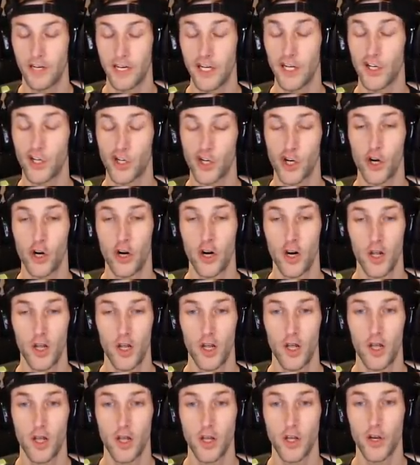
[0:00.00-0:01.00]
Teacher,
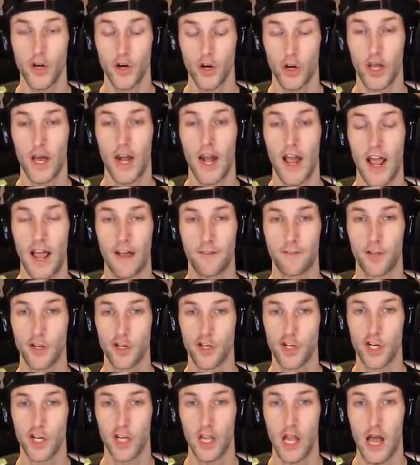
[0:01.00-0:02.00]
you're gonna have to
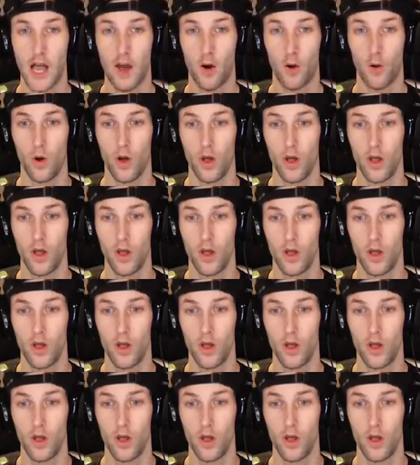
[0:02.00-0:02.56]
chill out.